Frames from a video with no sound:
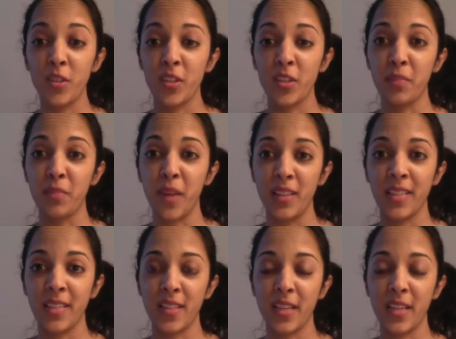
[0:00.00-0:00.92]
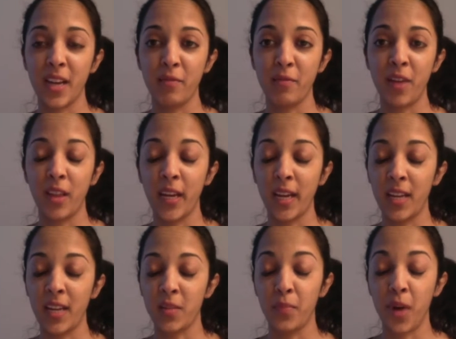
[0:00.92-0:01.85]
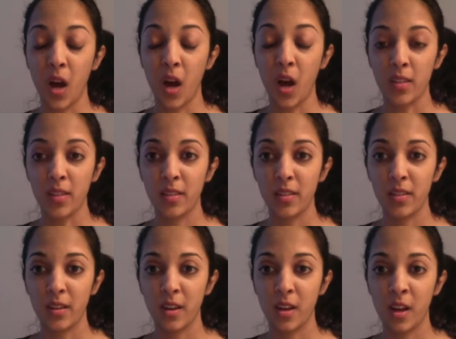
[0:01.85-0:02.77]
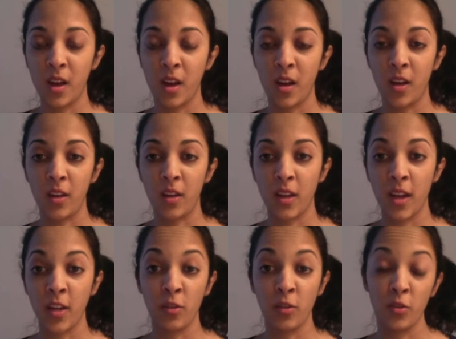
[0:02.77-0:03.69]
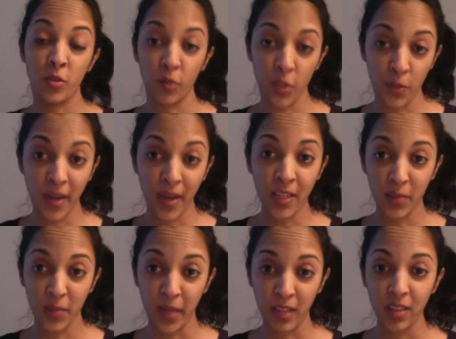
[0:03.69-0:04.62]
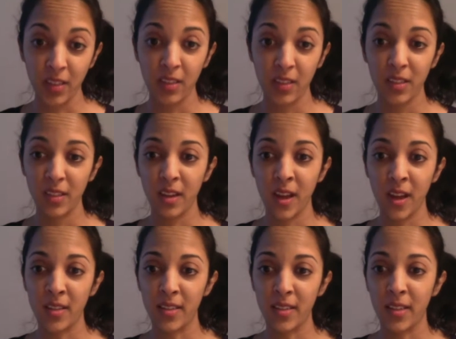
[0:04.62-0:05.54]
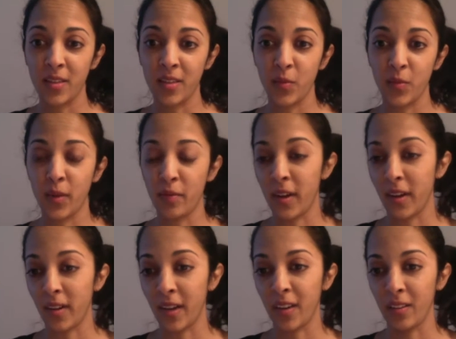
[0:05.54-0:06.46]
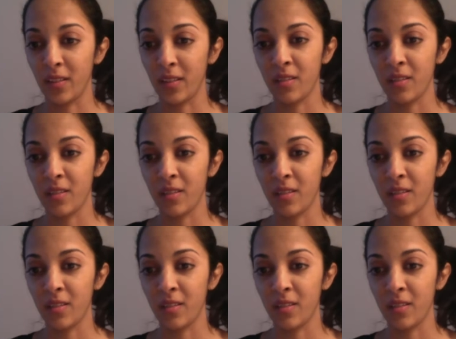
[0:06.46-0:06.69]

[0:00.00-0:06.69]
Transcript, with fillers: it made sense, and I felt like as a boss, uh, you should respect me, and, and that's why I'm firing you.